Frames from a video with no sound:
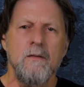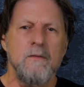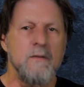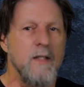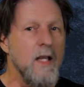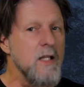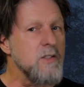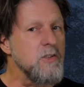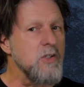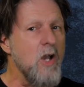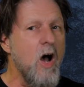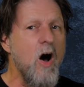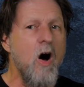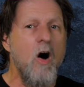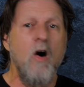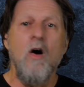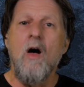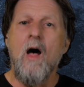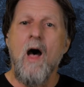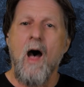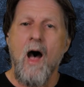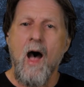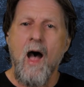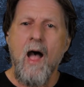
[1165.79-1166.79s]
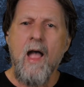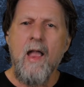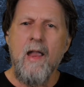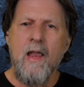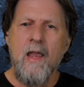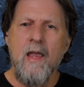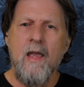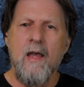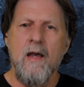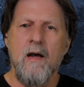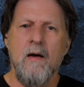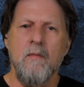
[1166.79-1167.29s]
That's all. I
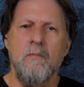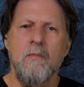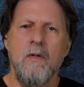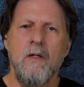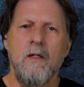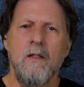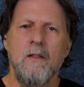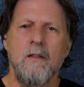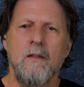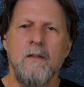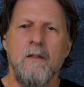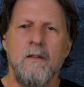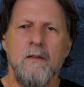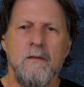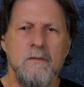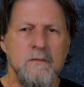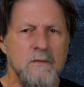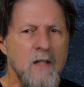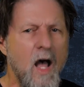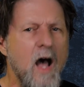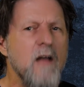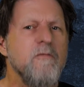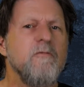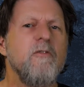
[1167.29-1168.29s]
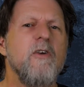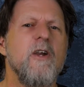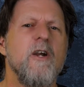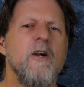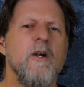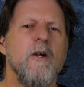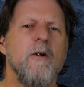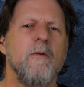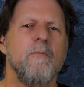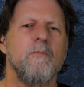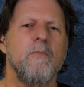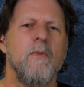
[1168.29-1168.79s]
am, not
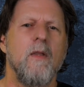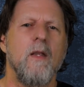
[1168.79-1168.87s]
fear.